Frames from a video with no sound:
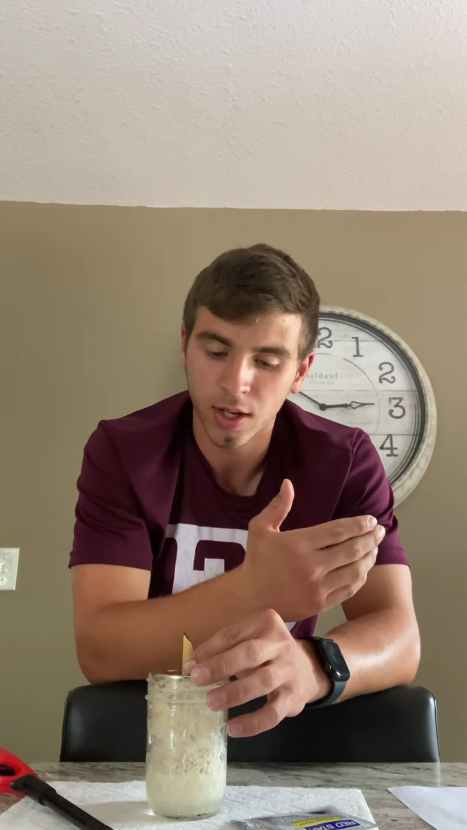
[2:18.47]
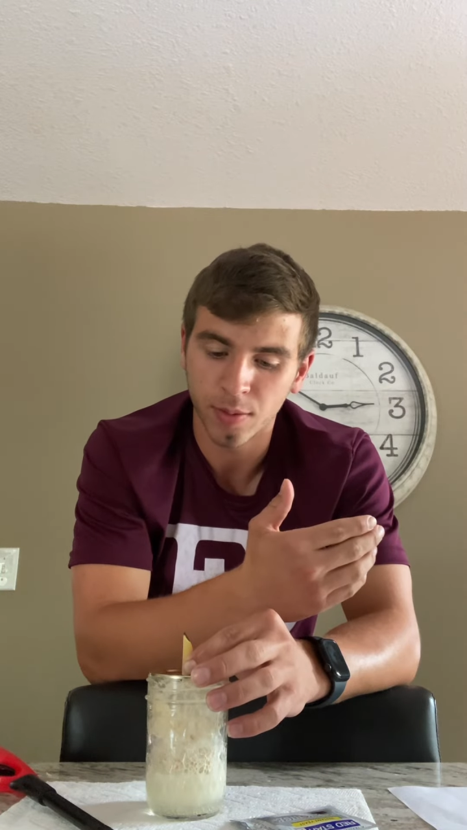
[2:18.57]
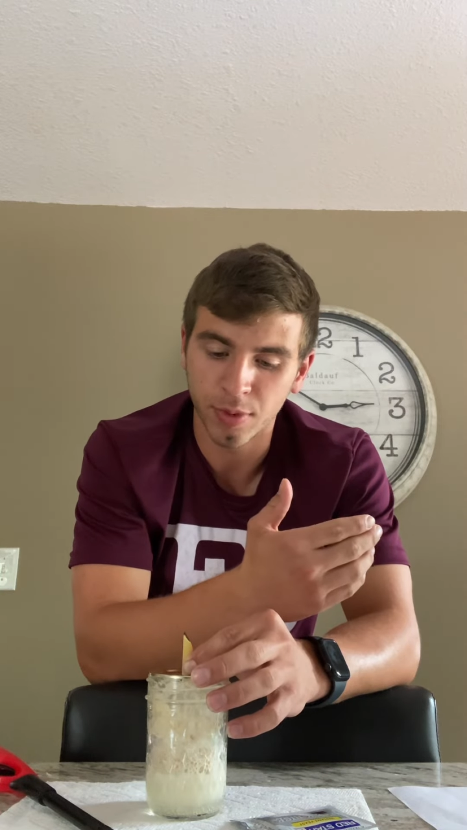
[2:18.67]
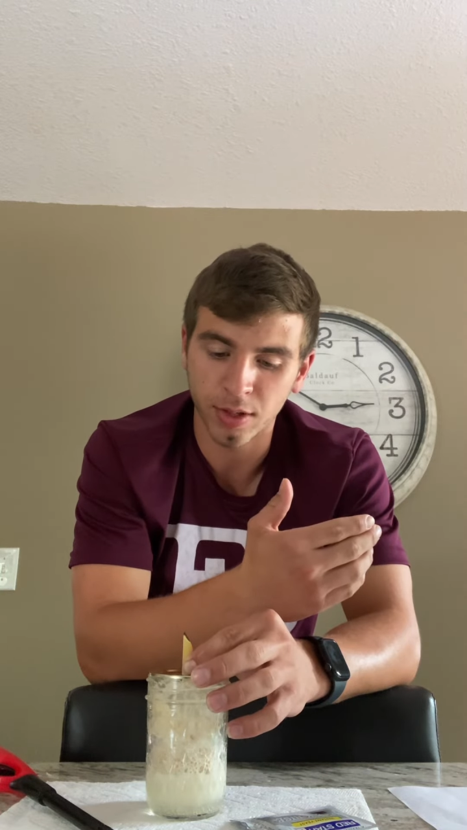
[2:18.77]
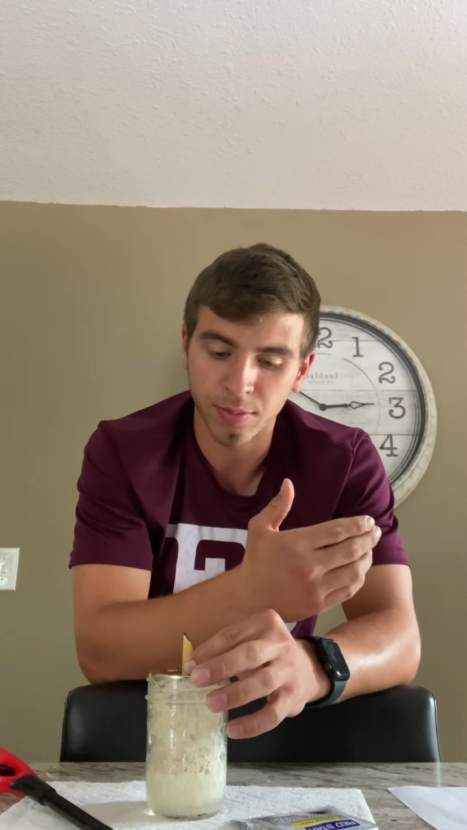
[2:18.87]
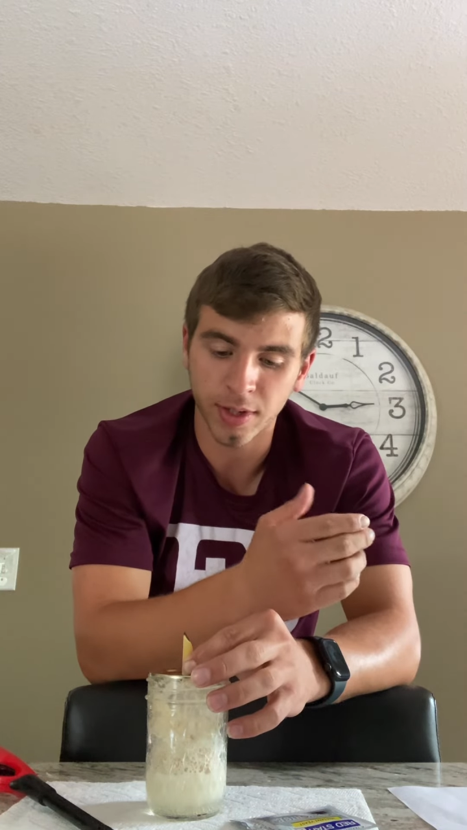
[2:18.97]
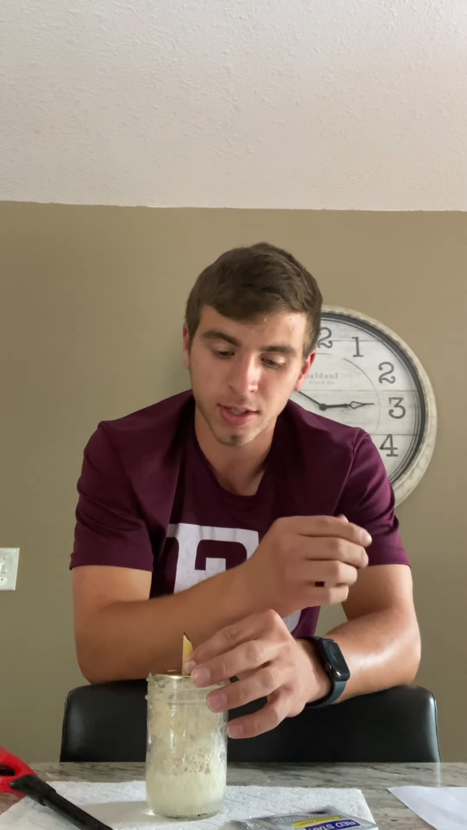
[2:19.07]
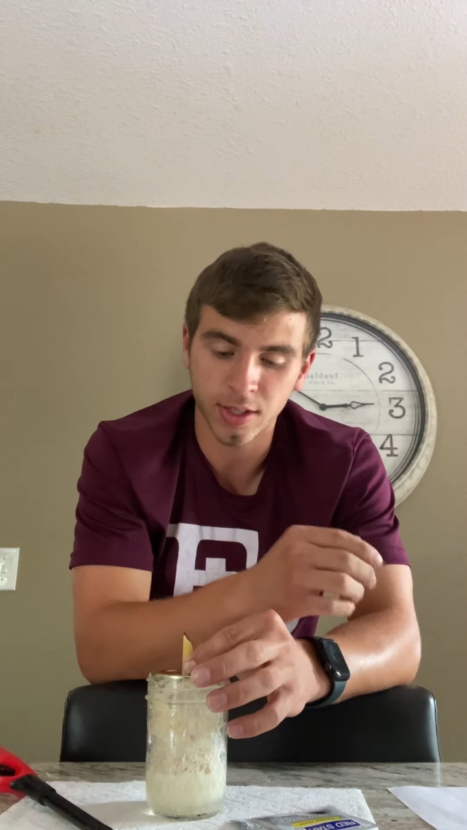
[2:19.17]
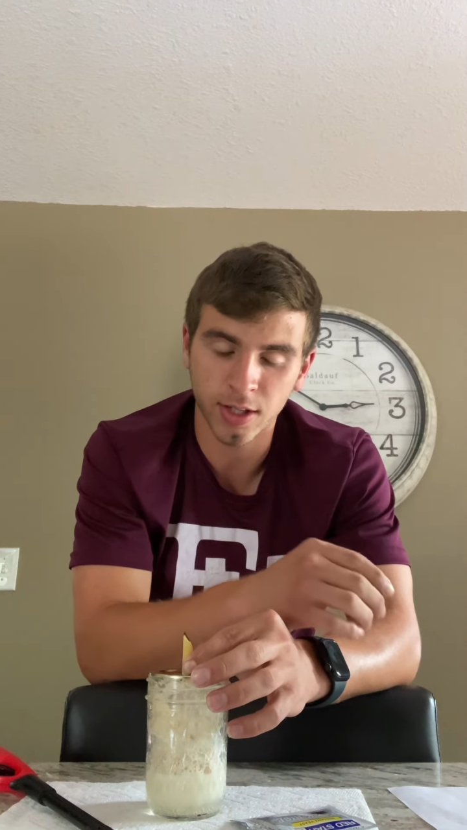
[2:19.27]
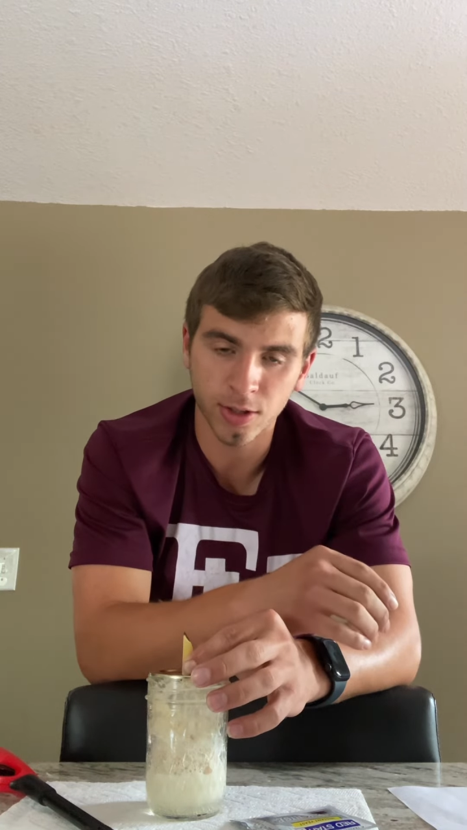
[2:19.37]
being mixed
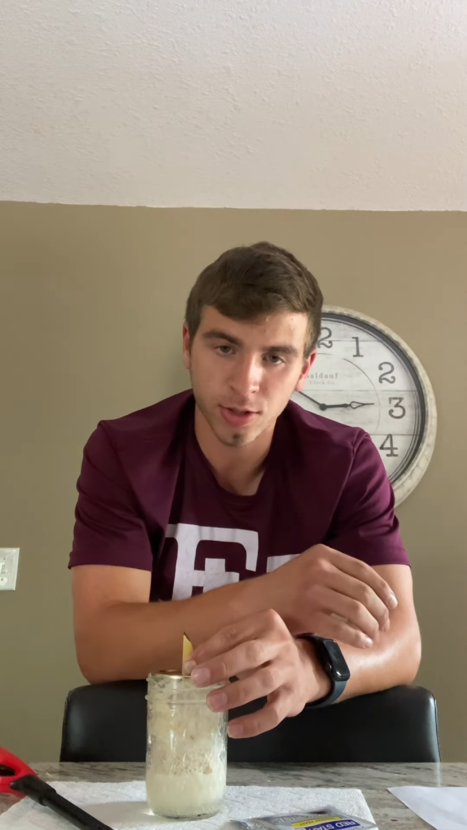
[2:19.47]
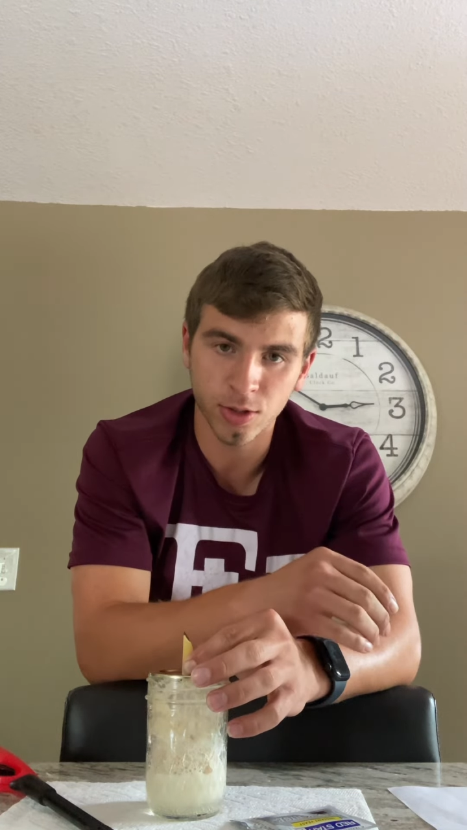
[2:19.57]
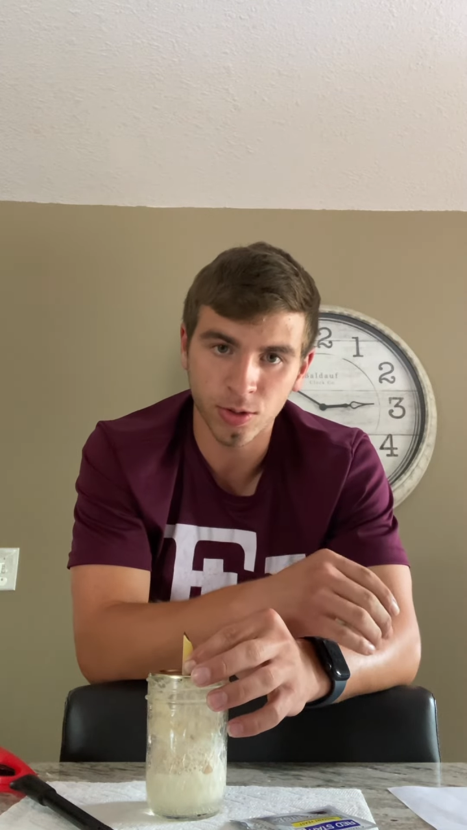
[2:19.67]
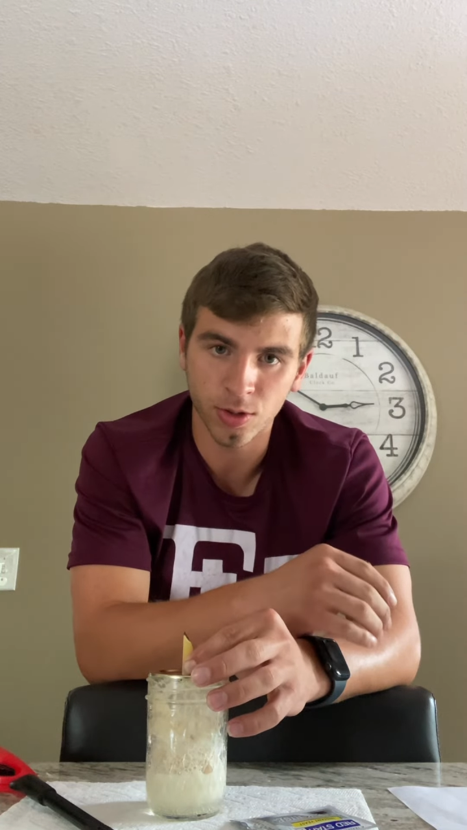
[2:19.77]
together to